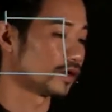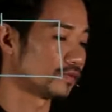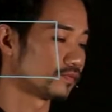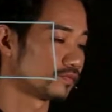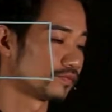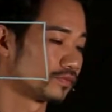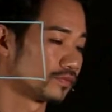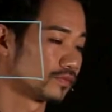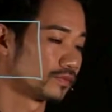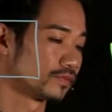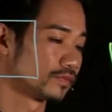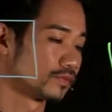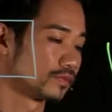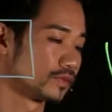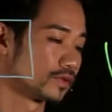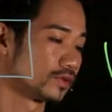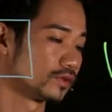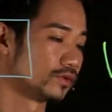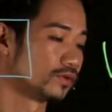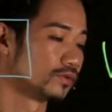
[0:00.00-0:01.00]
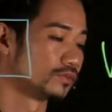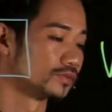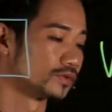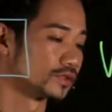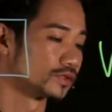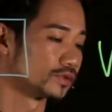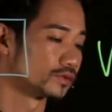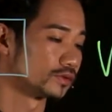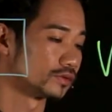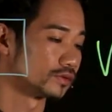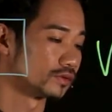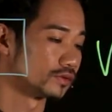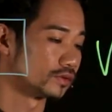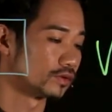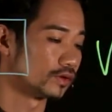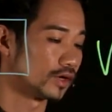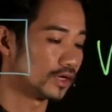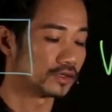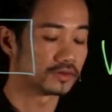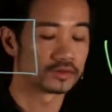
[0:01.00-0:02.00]
right, ohms.
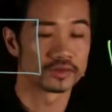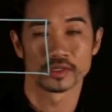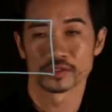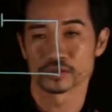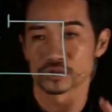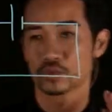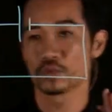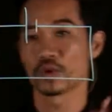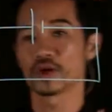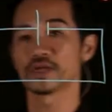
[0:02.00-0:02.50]
Right? Okay, so